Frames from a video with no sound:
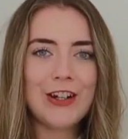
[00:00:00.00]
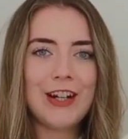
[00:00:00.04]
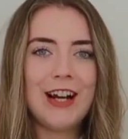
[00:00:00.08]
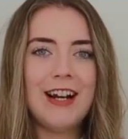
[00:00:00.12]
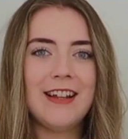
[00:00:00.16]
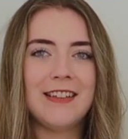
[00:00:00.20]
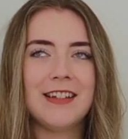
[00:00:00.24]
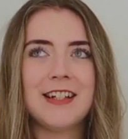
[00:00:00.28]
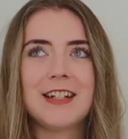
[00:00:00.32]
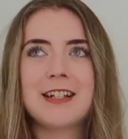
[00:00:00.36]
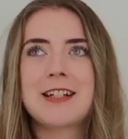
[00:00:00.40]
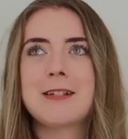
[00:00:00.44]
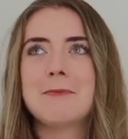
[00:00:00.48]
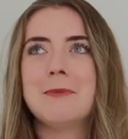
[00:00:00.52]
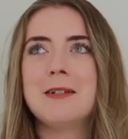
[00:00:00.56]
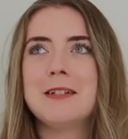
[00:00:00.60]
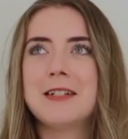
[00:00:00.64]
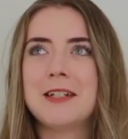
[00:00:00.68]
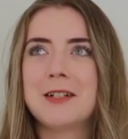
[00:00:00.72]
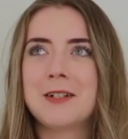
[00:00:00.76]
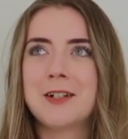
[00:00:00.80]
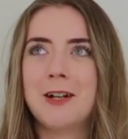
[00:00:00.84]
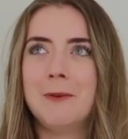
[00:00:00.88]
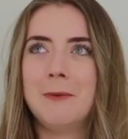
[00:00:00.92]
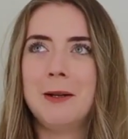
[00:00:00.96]
I think someone
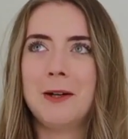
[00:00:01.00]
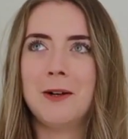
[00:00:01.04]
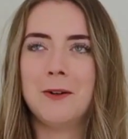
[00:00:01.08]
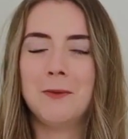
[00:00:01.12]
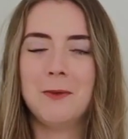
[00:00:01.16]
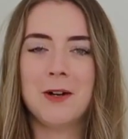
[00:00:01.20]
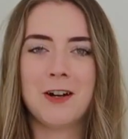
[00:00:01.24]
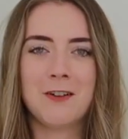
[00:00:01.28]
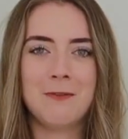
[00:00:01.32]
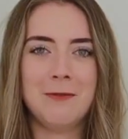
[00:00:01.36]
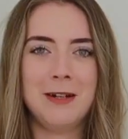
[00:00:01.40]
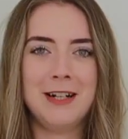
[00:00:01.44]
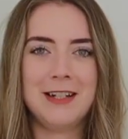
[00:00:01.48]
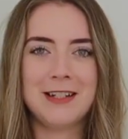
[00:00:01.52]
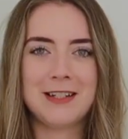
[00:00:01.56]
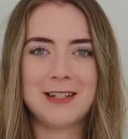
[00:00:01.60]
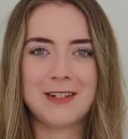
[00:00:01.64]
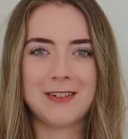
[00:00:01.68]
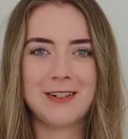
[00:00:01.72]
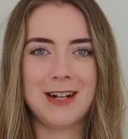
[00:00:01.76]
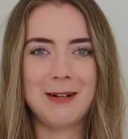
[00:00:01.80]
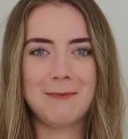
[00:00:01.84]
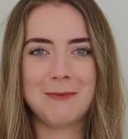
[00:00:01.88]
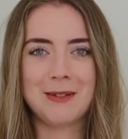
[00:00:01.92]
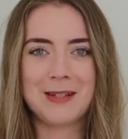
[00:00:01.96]
did comment on one of my
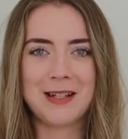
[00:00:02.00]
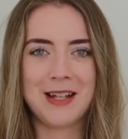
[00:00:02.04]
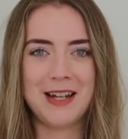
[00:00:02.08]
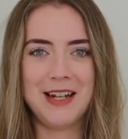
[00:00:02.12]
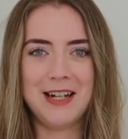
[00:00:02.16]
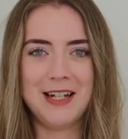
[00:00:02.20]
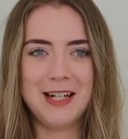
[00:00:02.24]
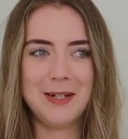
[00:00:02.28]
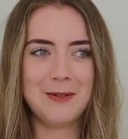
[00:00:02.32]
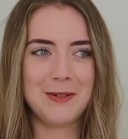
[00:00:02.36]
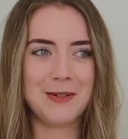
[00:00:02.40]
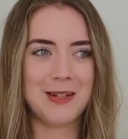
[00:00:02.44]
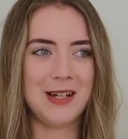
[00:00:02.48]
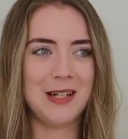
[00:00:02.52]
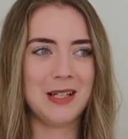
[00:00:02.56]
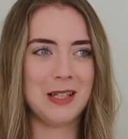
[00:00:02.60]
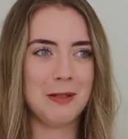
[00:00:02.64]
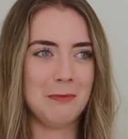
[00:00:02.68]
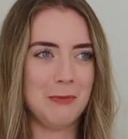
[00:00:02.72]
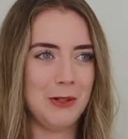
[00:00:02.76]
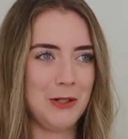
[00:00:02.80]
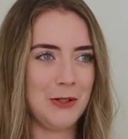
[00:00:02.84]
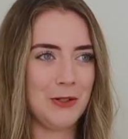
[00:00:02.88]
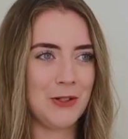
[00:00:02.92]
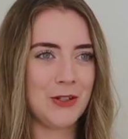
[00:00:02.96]
Instagrams saying it was like
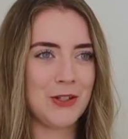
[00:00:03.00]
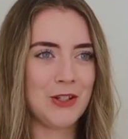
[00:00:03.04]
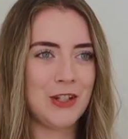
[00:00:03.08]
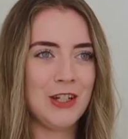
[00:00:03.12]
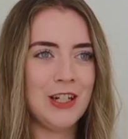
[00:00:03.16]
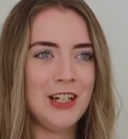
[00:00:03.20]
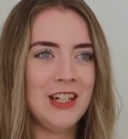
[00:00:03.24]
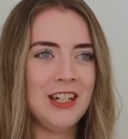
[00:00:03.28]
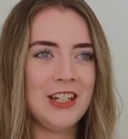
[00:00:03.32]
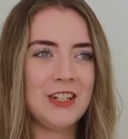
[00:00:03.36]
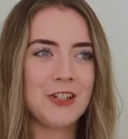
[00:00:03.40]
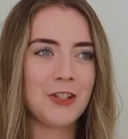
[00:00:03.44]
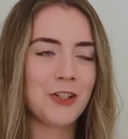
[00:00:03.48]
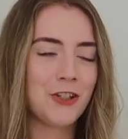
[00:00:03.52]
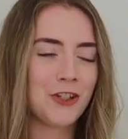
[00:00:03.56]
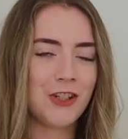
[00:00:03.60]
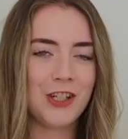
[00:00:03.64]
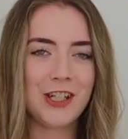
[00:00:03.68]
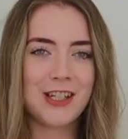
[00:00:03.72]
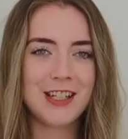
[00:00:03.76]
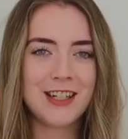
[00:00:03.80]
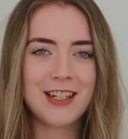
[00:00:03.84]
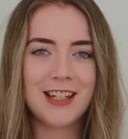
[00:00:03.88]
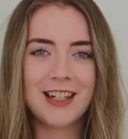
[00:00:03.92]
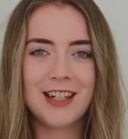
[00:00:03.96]
the most
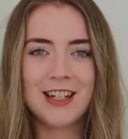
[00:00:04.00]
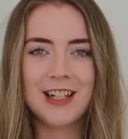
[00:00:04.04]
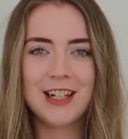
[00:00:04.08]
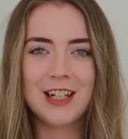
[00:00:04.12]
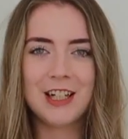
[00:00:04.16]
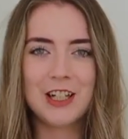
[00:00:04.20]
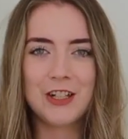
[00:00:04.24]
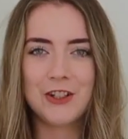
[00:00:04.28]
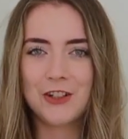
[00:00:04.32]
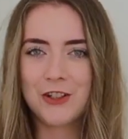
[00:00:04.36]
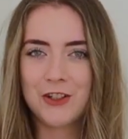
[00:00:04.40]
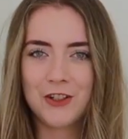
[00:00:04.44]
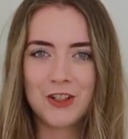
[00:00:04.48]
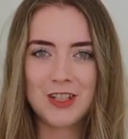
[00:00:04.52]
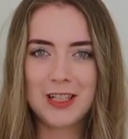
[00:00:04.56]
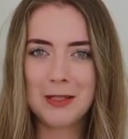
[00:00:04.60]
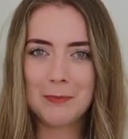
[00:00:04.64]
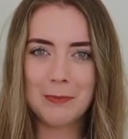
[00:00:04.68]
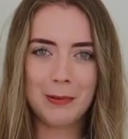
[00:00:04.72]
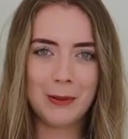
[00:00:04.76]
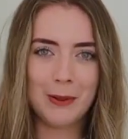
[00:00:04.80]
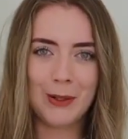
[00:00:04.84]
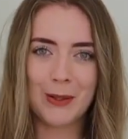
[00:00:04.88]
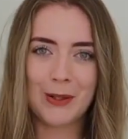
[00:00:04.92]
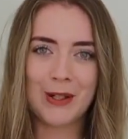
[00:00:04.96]
chic
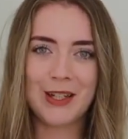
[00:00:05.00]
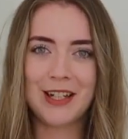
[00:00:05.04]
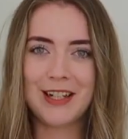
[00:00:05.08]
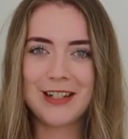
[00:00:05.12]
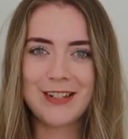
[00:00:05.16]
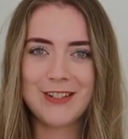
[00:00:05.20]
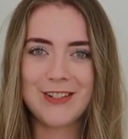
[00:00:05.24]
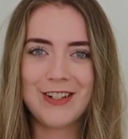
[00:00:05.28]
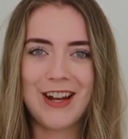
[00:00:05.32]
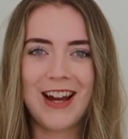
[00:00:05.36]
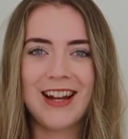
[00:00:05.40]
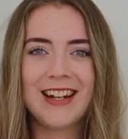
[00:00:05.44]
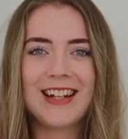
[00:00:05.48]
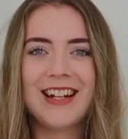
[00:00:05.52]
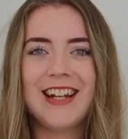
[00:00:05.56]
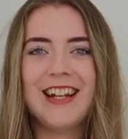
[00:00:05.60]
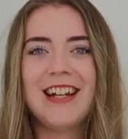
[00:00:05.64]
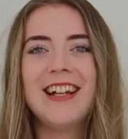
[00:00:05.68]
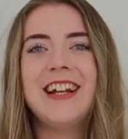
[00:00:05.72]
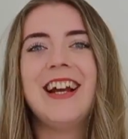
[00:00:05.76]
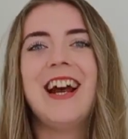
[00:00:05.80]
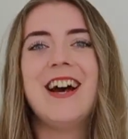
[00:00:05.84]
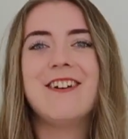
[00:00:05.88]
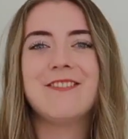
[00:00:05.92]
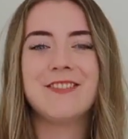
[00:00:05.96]
sheep looking
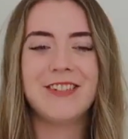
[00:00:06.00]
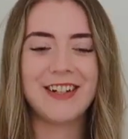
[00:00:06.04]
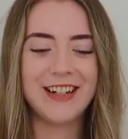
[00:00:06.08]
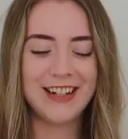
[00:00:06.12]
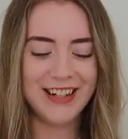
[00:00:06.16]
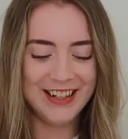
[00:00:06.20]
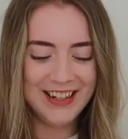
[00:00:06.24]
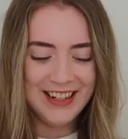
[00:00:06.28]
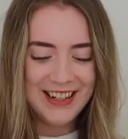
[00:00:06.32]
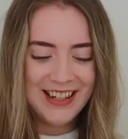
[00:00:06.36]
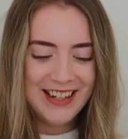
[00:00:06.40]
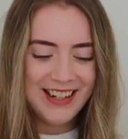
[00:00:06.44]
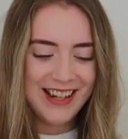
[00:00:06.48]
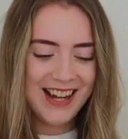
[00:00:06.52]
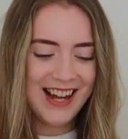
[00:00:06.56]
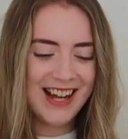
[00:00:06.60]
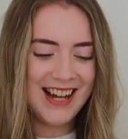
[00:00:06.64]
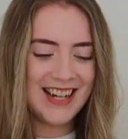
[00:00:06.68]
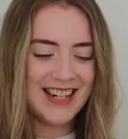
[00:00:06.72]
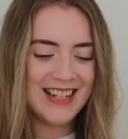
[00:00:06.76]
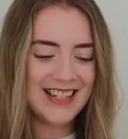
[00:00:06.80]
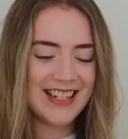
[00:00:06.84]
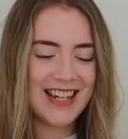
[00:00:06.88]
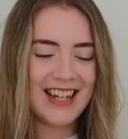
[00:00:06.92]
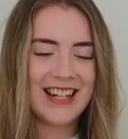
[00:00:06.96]
jacket ever,
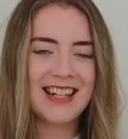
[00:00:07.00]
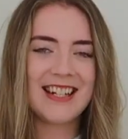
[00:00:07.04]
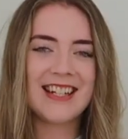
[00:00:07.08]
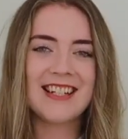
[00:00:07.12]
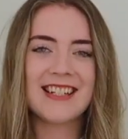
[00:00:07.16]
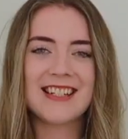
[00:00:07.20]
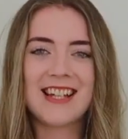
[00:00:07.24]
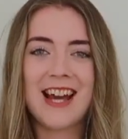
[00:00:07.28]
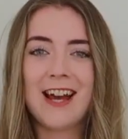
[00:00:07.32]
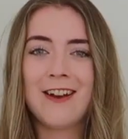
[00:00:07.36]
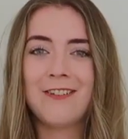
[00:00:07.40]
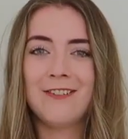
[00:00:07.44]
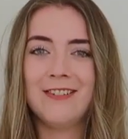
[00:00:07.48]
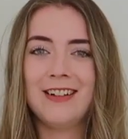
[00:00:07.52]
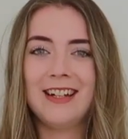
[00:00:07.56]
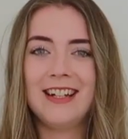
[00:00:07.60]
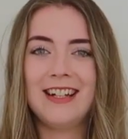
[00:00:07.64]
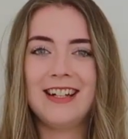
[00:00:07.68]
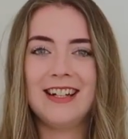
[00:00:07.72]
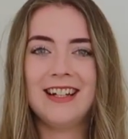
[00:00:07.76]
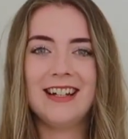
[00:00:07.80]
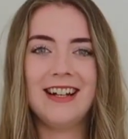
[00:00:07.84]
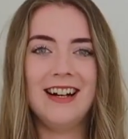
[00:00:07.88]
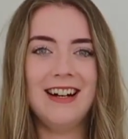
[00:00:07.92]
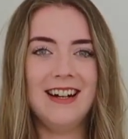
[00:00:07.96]
and I can
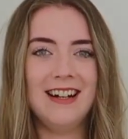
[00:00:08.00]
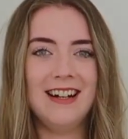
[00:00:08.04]
definitely